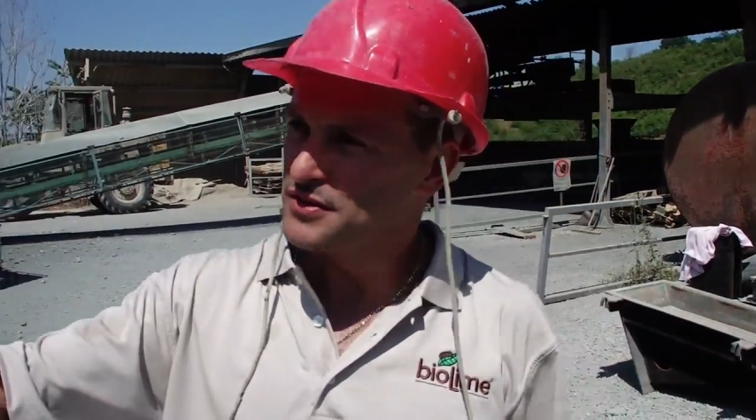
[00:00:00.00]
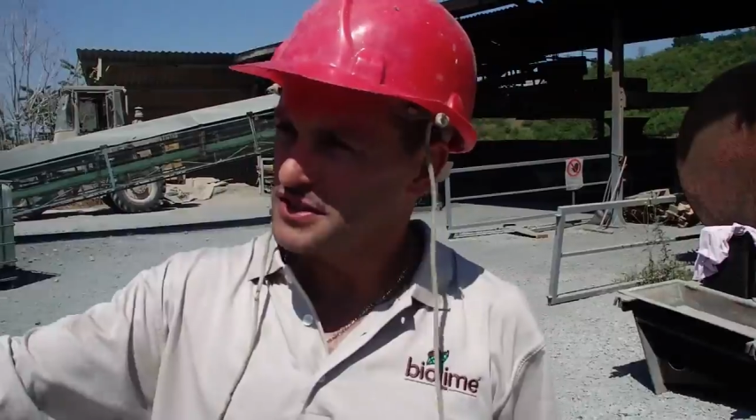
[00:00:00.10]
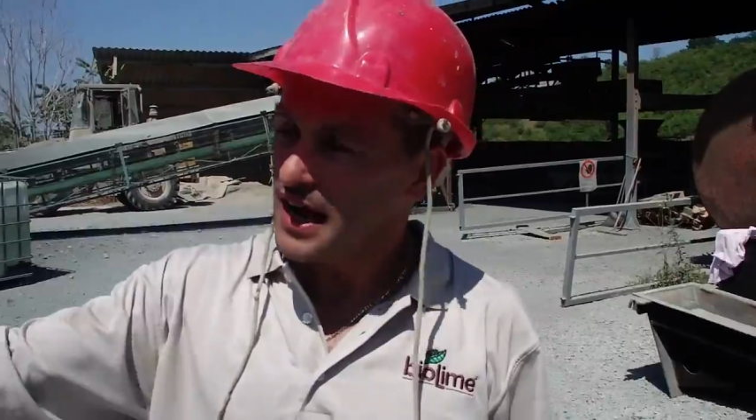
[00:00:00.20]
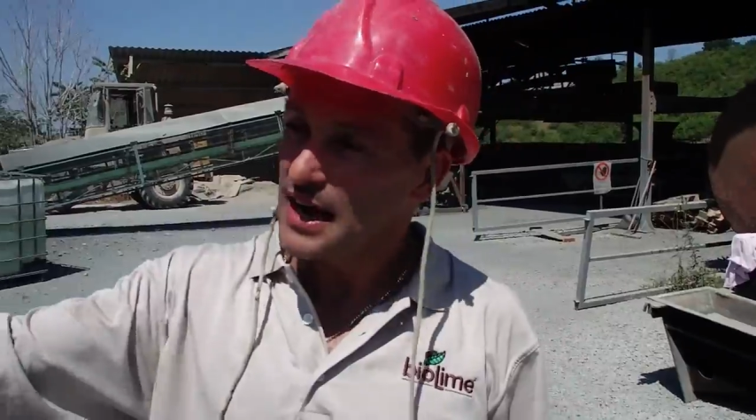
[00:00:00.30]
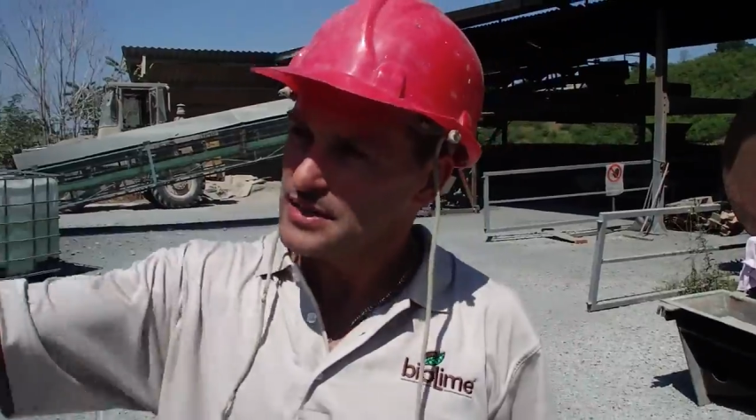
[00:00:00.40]

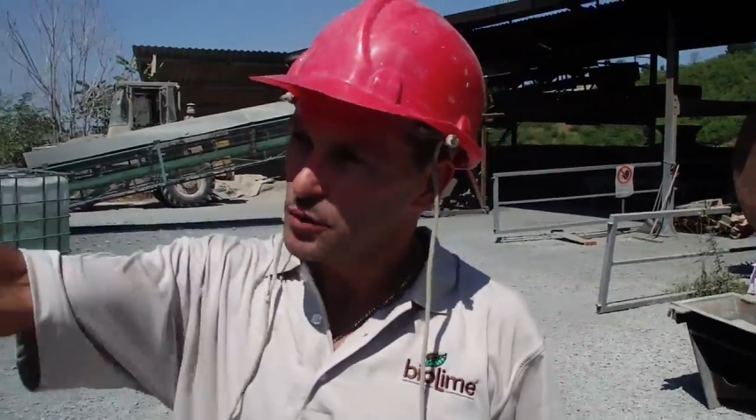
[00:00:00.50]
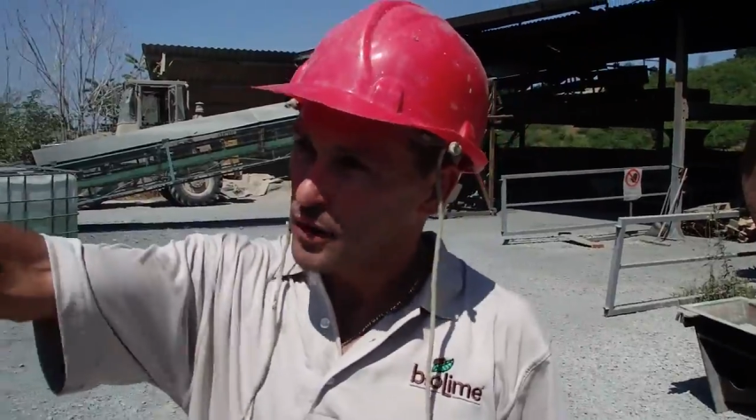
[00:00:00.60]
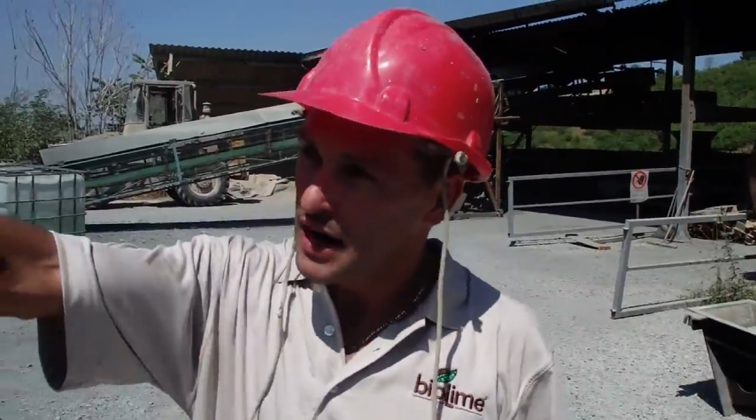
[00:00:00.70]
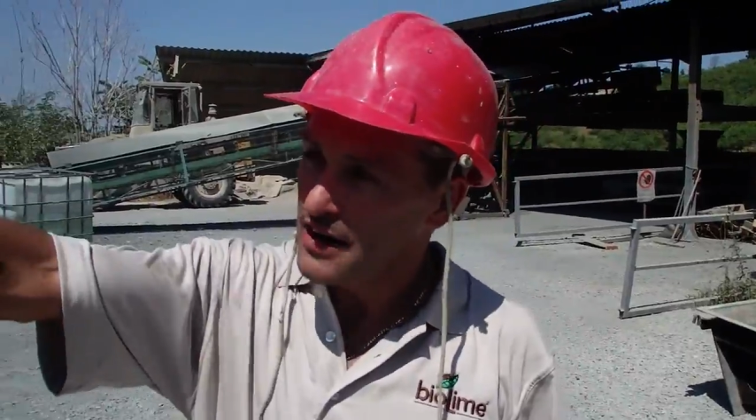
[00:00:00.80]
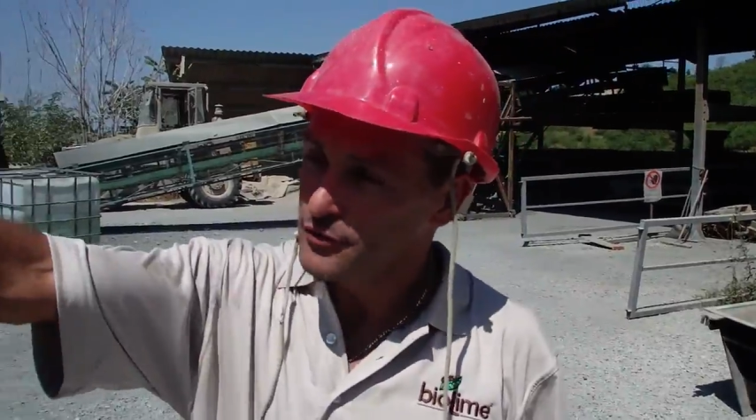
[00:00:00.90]
of size
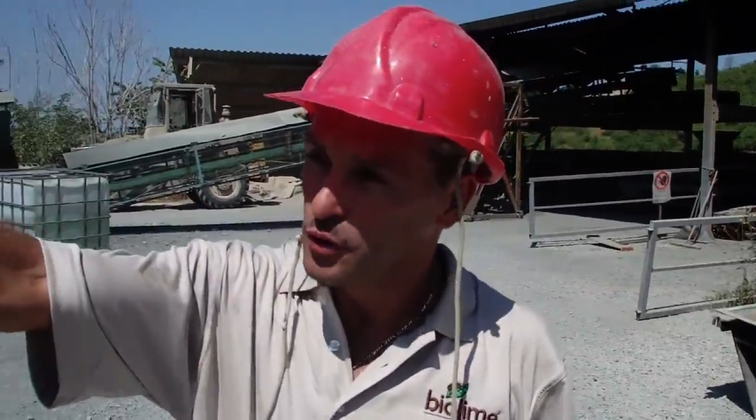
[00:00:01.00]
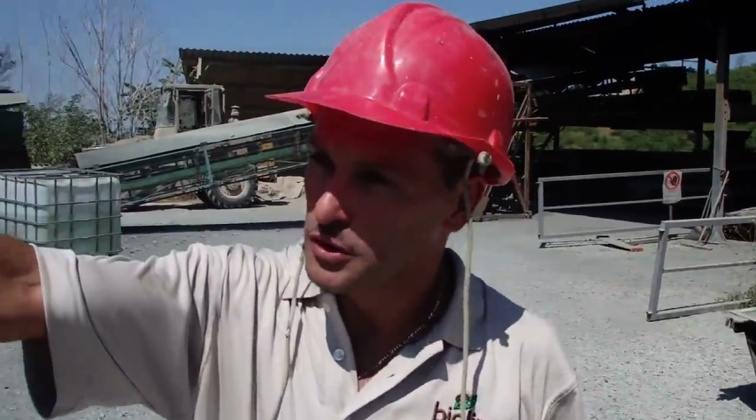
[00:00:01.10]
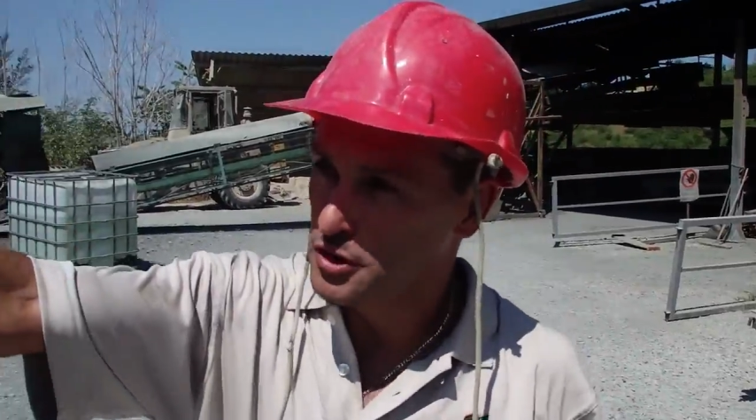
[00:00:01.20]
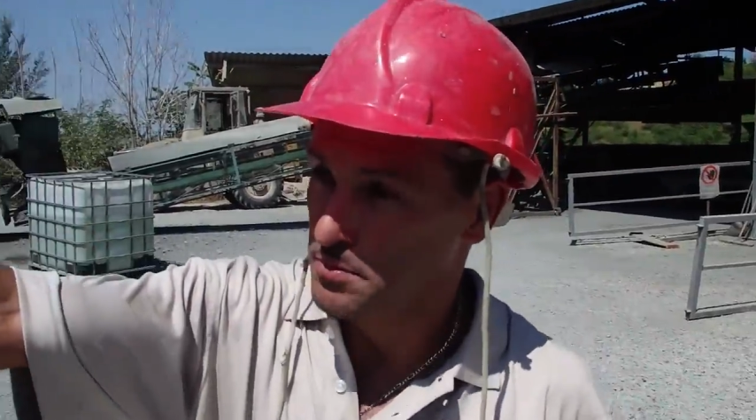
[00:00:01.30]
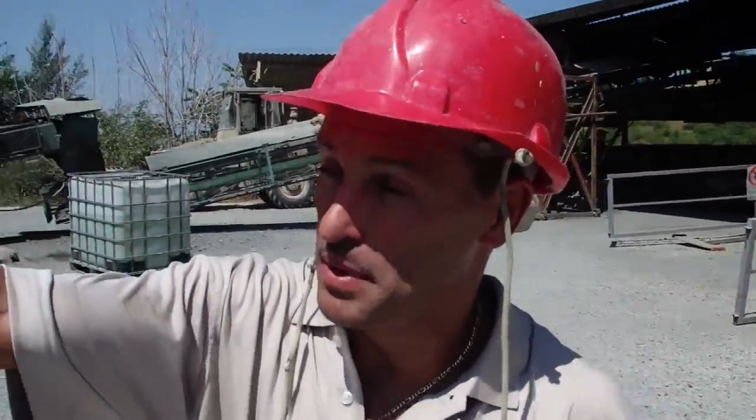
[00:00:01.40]
that we're
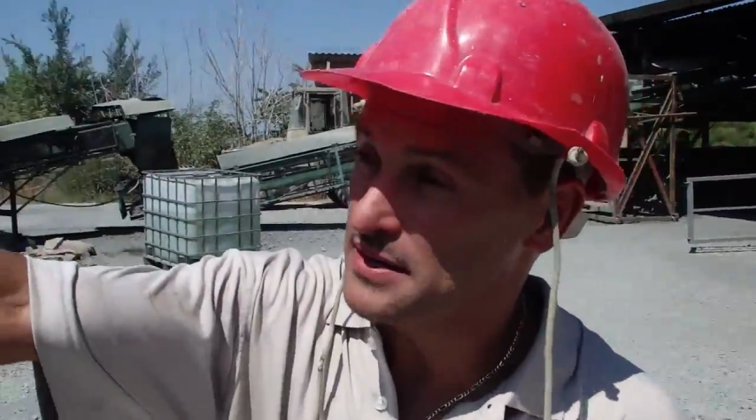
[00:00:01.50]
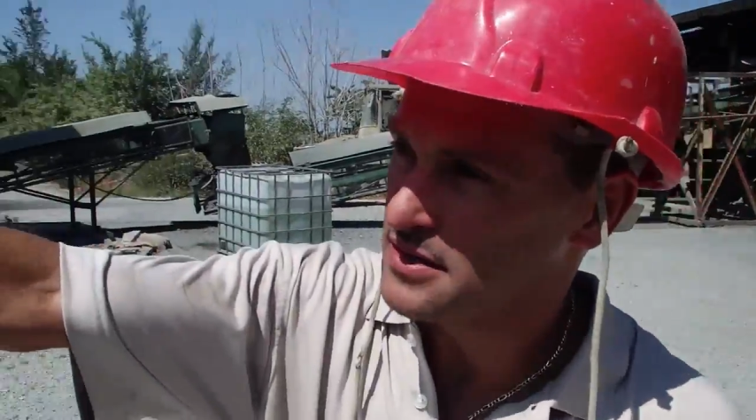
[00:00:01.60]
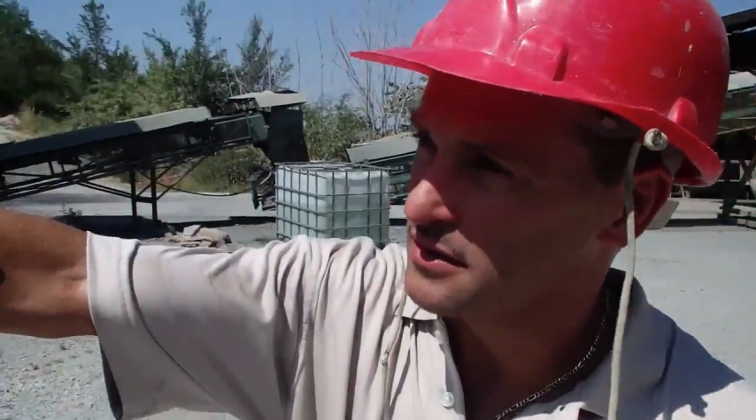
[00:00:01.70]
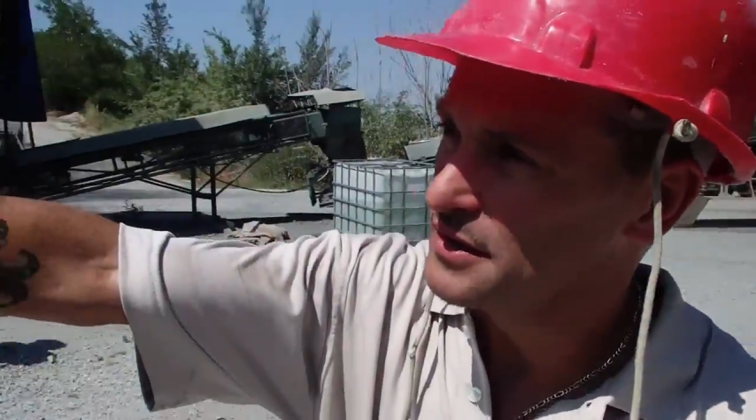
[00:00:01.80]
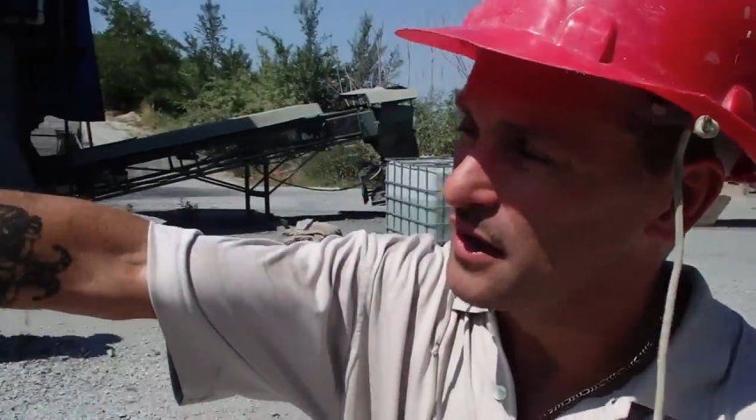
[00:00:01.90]
after, which are
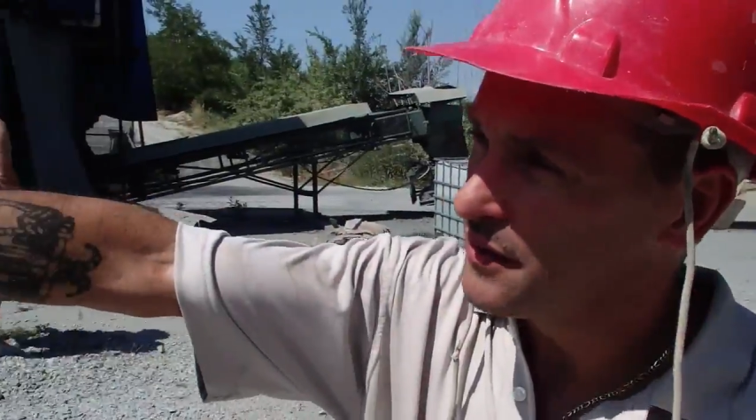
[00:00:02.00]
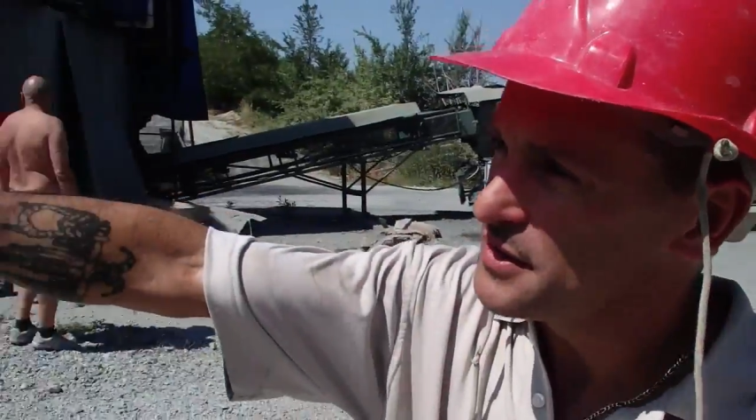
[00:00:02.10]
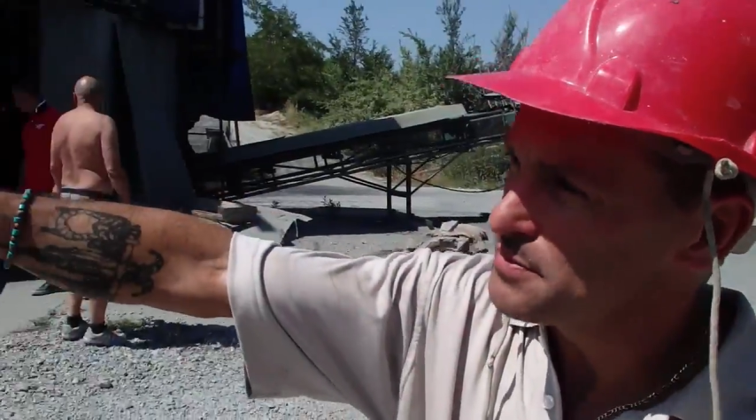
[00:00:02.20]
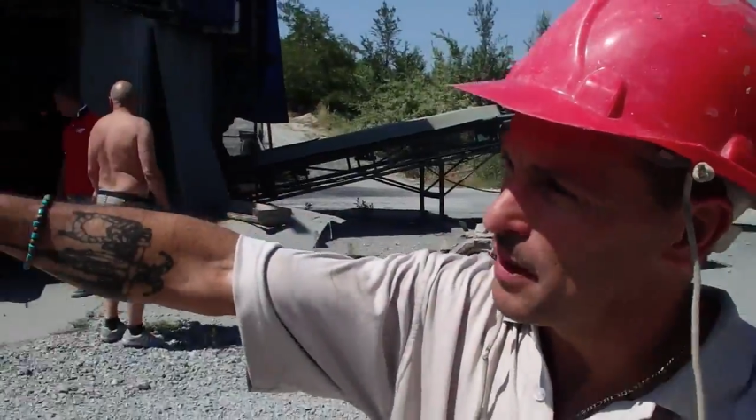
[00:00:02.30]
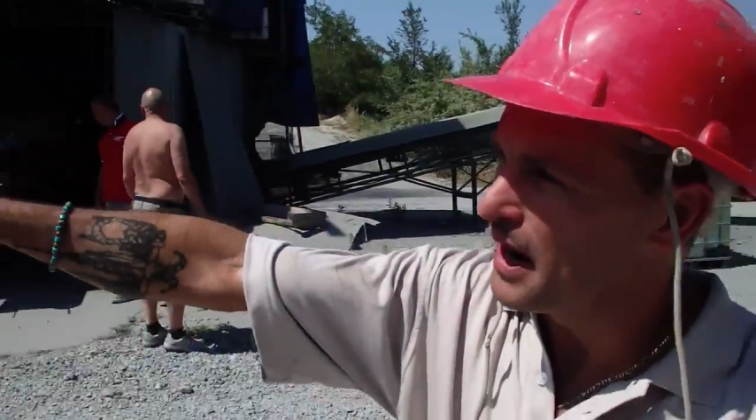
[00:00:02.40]
basically
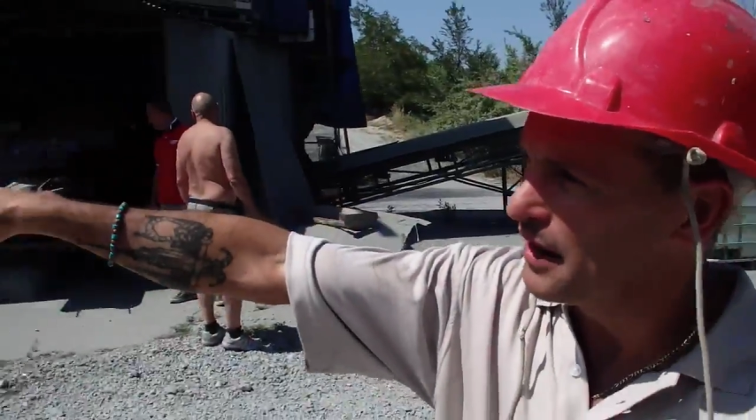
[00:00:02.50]
on these